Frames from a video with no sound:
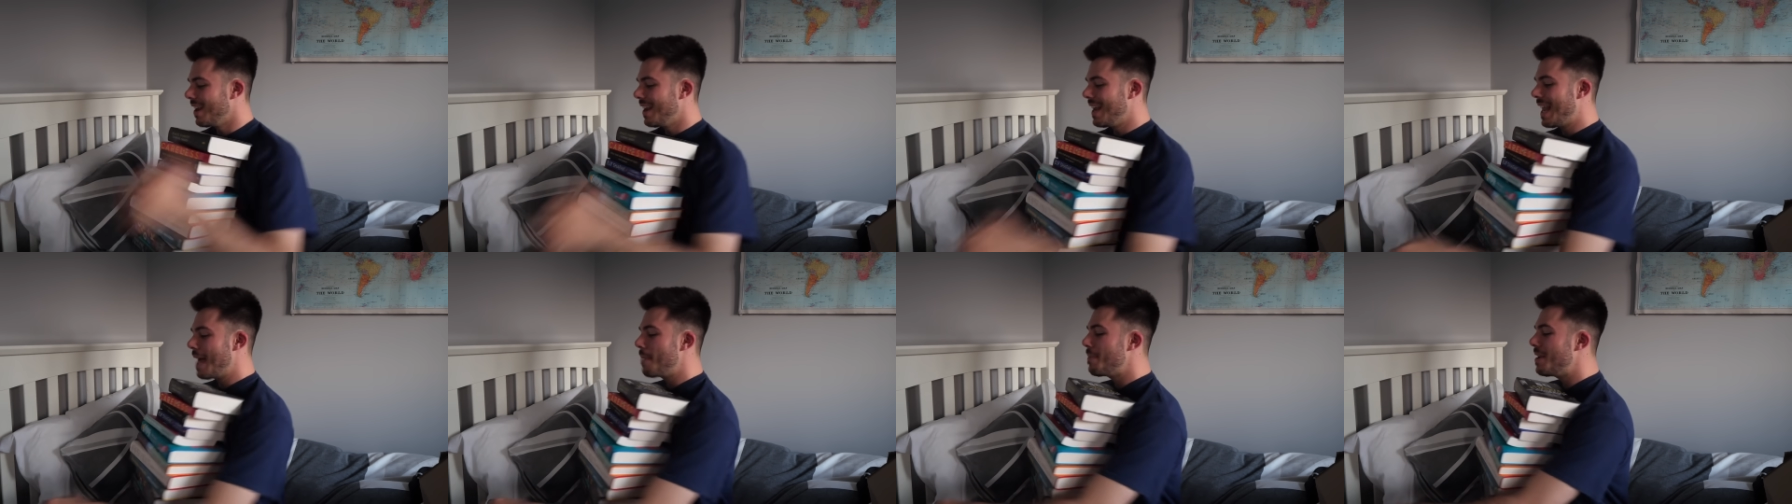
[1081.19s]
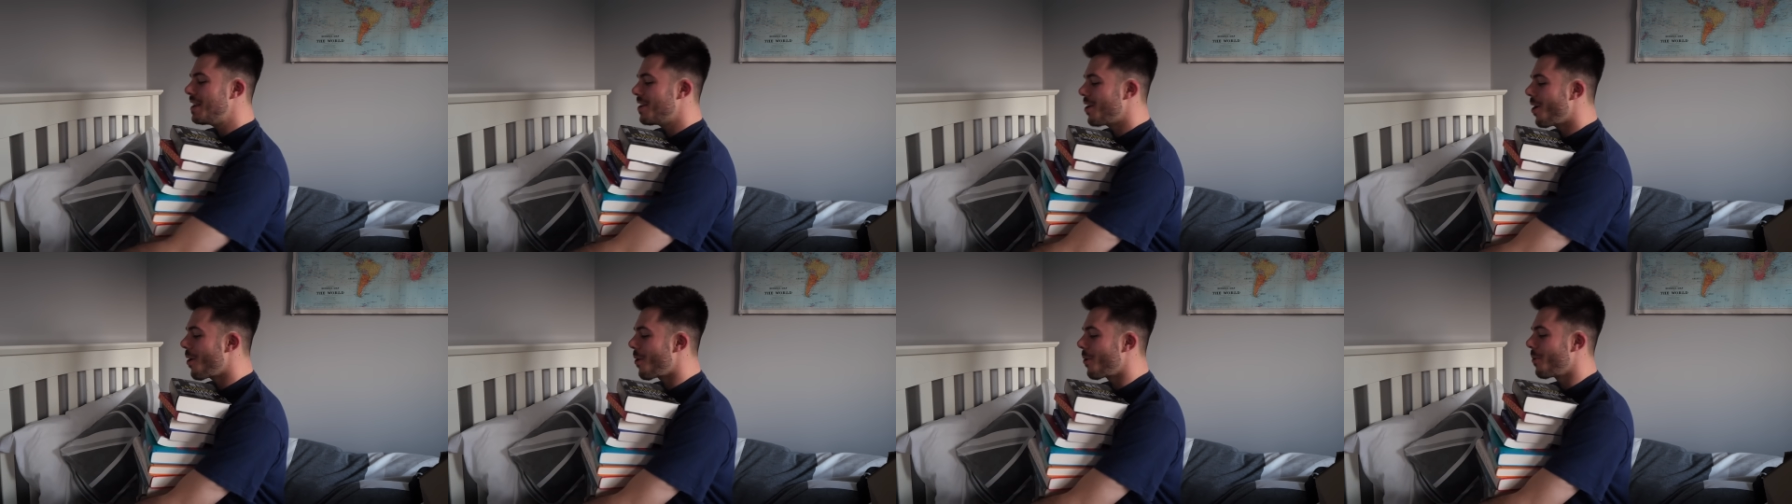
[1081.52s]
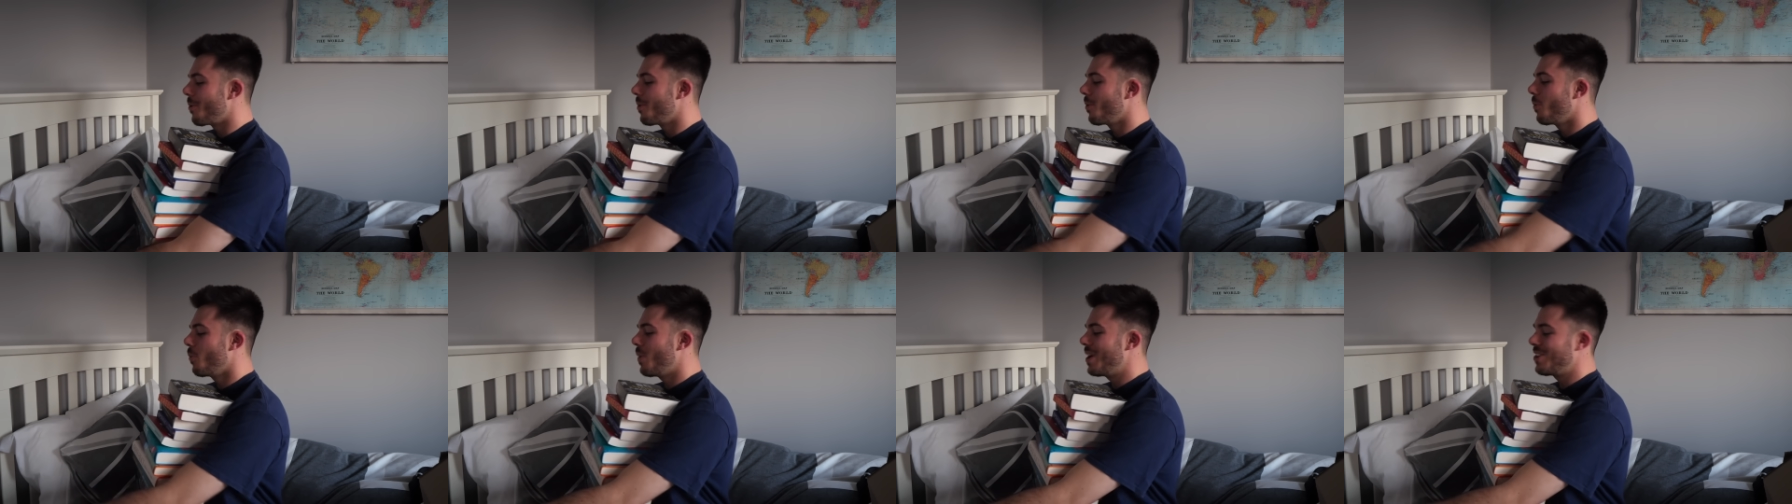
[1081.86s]
Let me
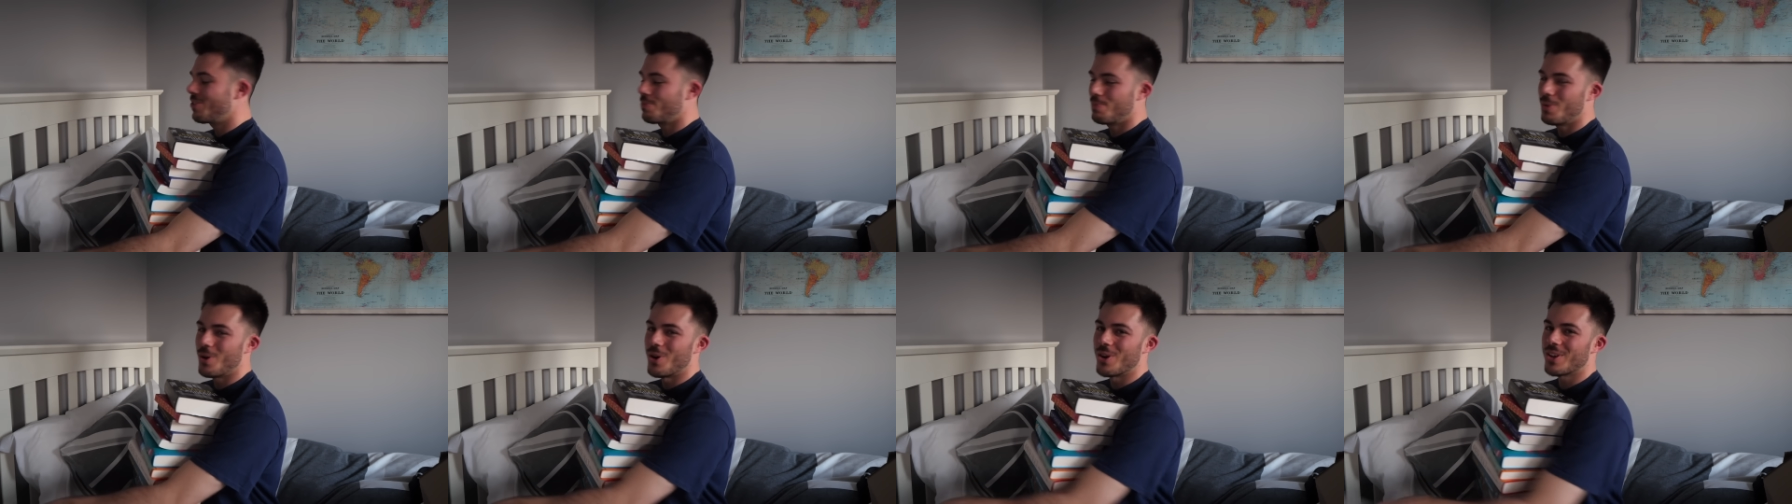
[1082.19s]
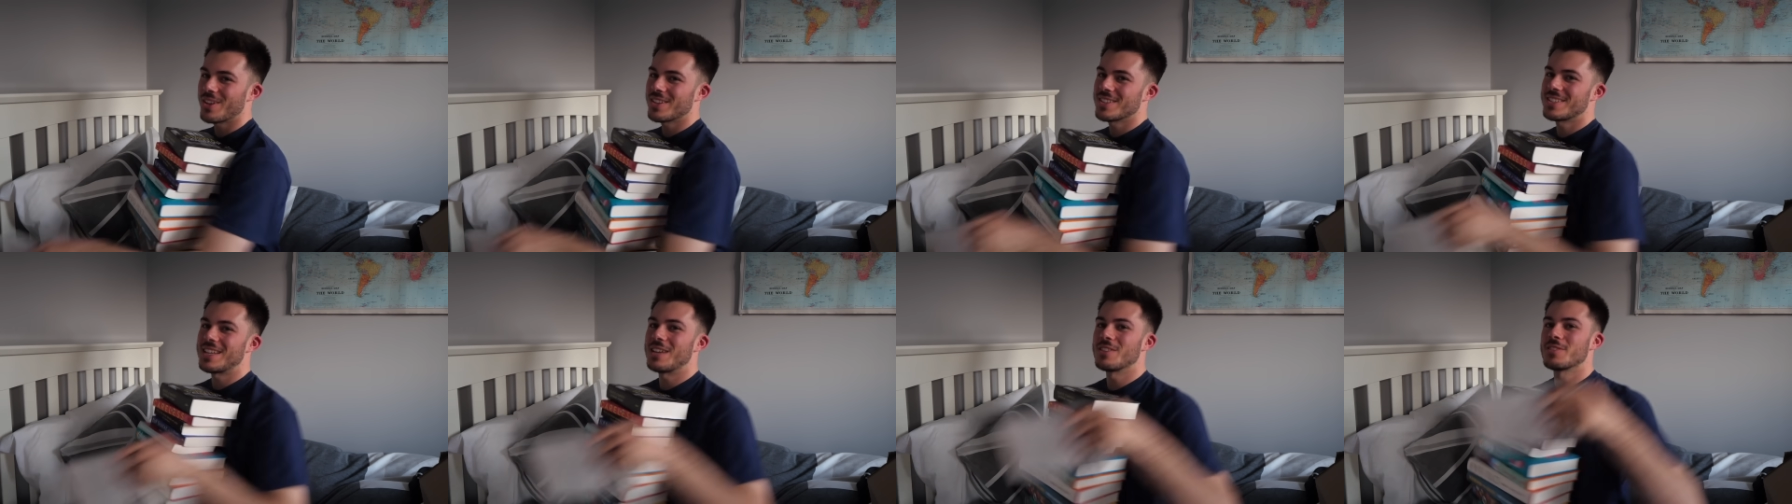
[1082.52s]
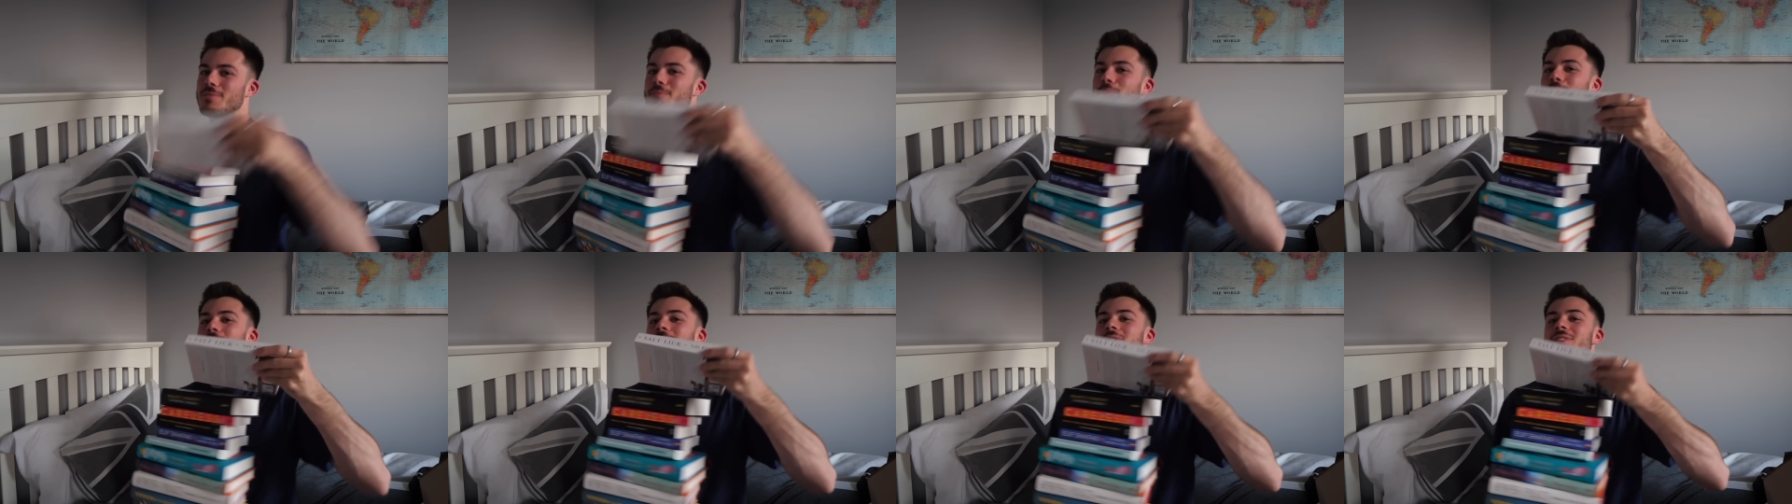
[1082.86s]
know which book sounds
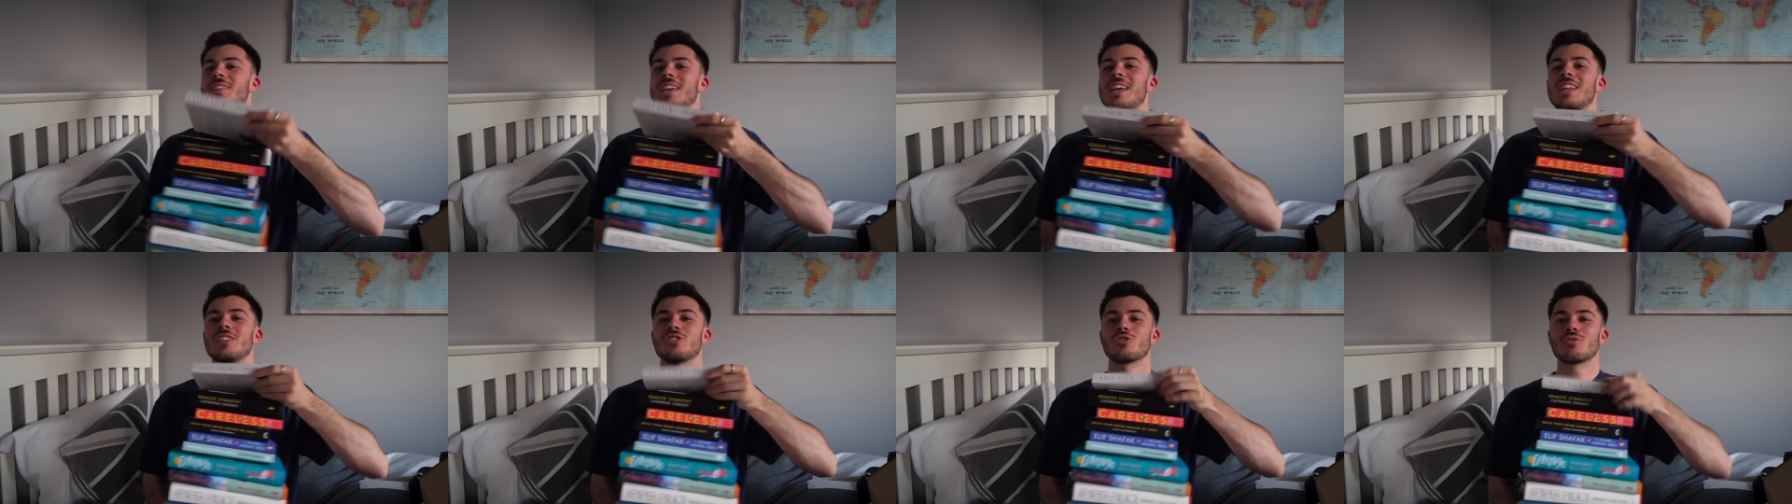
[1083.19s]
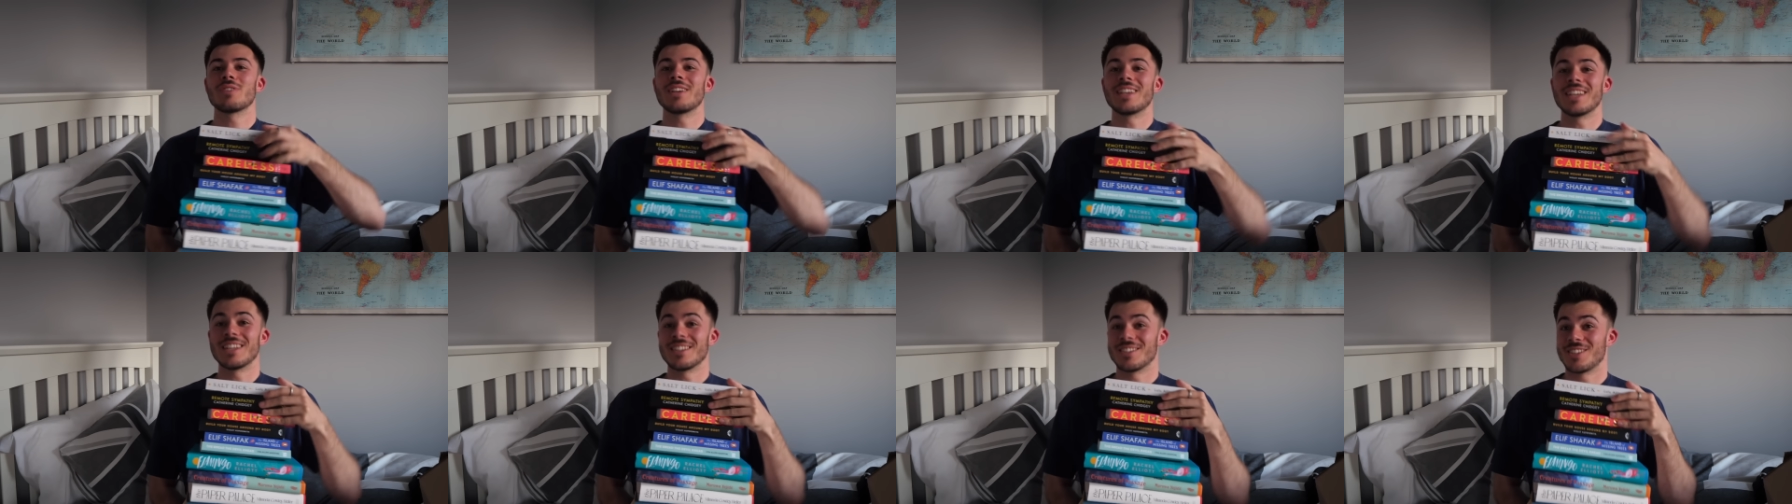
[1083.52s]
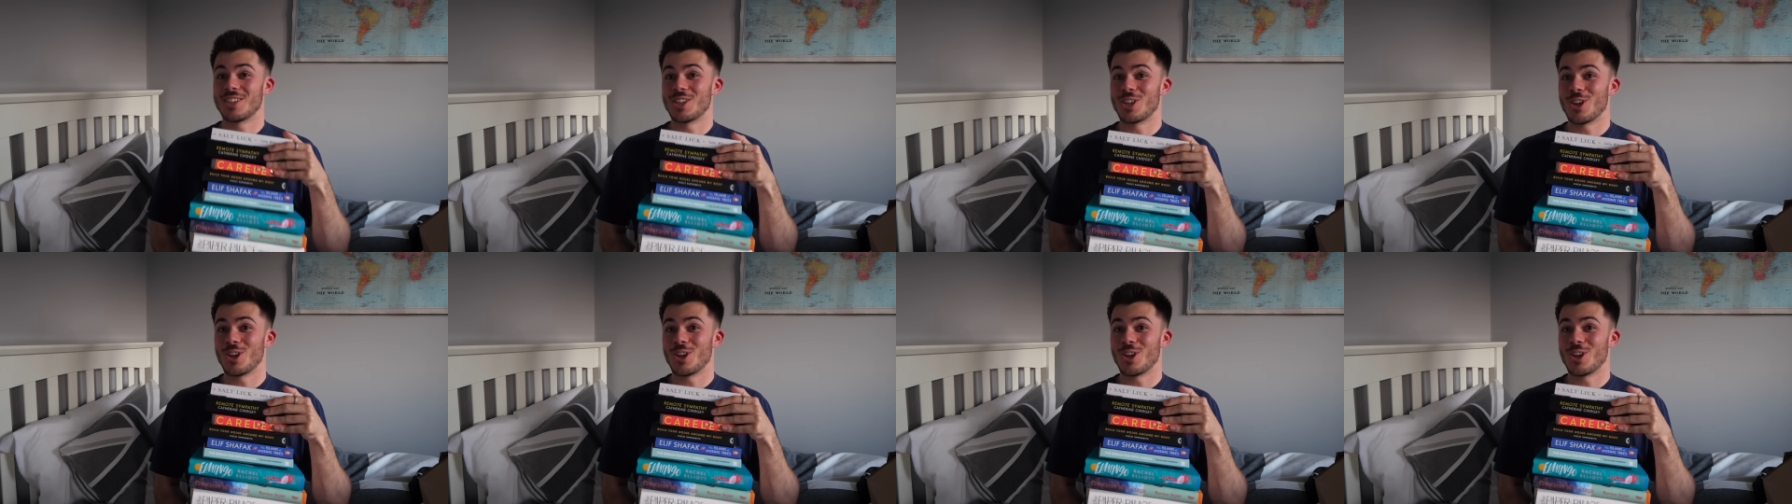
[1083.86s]
most intriguing to